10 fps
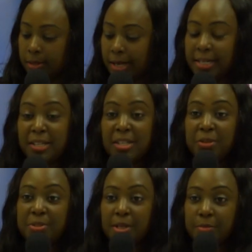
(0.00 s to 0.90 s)
Can I tell
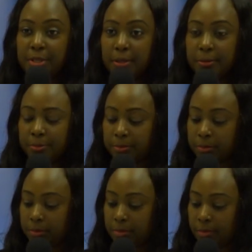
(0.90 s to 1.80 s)
you something?
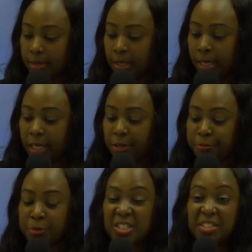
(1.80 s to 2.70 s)

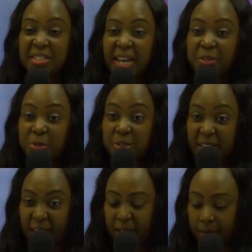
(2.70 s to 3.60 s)
If you decide
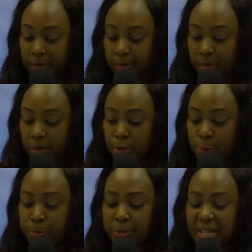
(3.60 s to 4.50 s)
today to
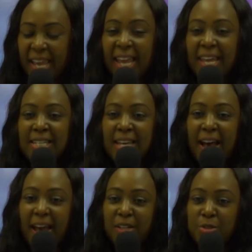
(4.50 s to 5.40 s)
put any
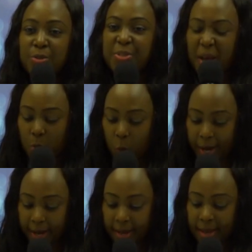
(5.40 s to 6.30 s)
idols
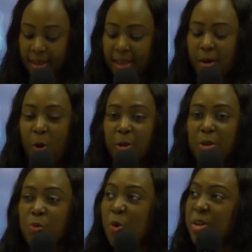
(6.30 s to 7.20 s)
away, or
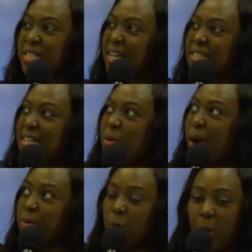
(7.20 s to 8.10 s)
you go to
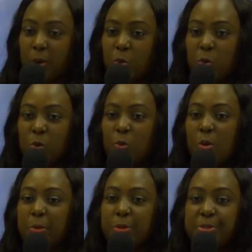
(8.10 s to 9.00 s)
dewano waguru
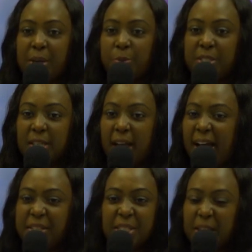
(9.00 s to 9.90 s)
go consulting
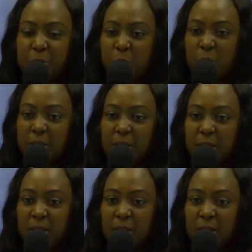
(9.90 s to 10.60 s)
other than God,